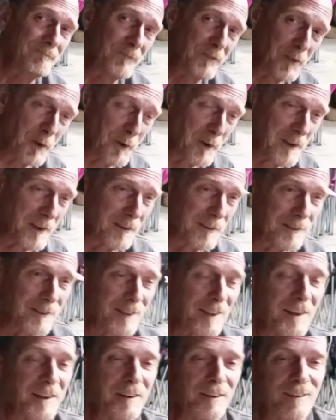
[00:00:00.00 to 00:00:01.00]
30 years
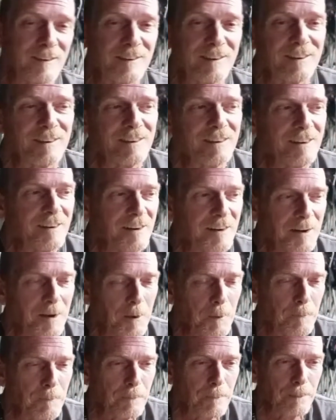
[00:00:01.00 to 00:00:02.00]
later,
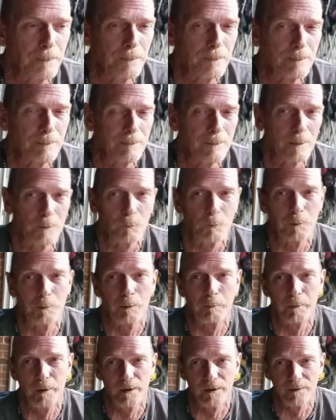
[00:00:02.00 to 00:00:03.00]
another one
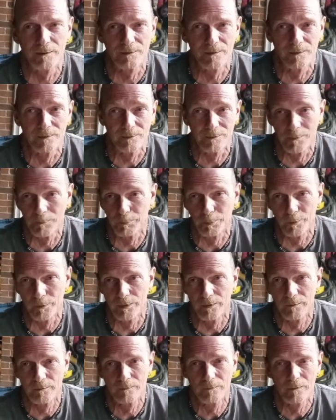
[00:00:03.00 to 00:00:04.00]
of my buddies ends up
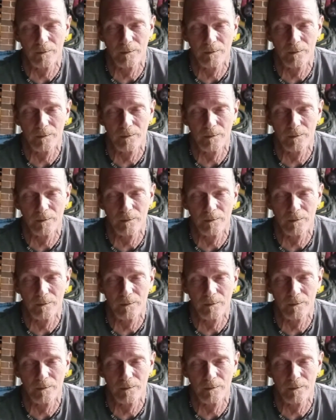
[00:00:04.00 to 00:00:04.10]
with it.